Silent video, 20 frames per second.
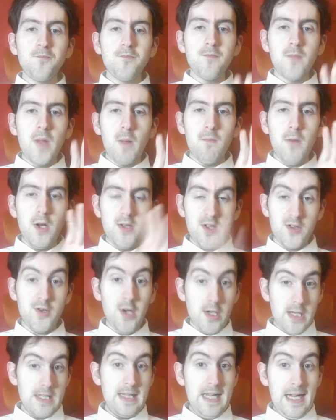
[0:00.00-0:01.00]

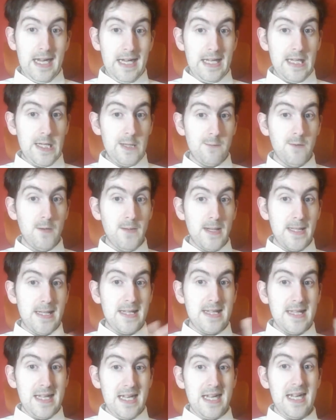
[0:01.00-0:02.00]
monstrosities to what we've
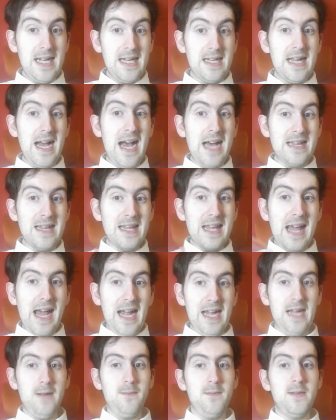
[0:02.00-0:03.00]
seen at the
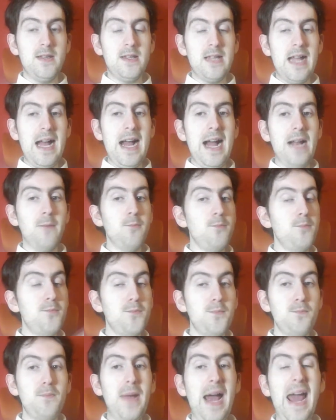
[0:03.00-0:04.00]
games. And
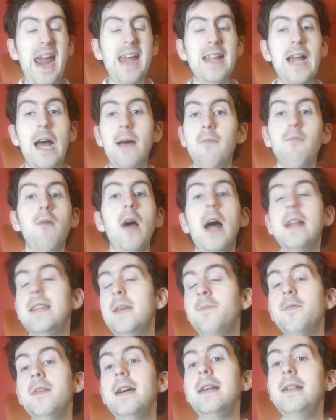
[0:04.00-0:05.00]
Paylor words
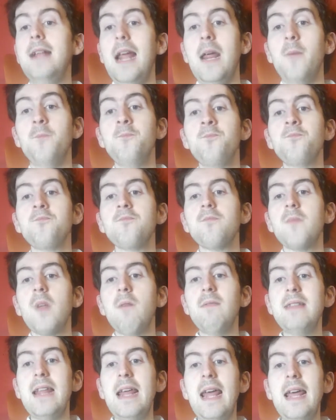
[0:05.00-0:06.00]
it brilliantly
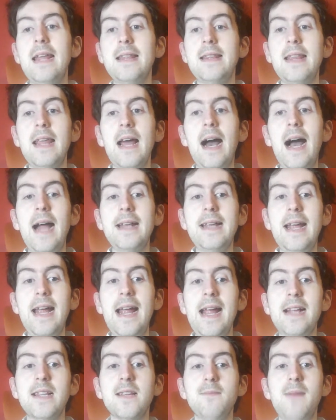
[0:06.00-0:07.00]
with it's the
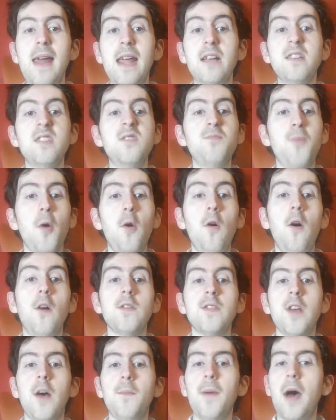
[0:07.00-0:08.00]
idea to make
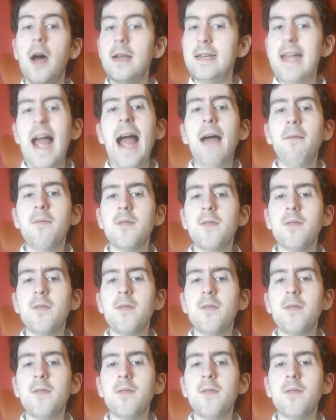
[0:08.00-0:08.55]
sports of our death.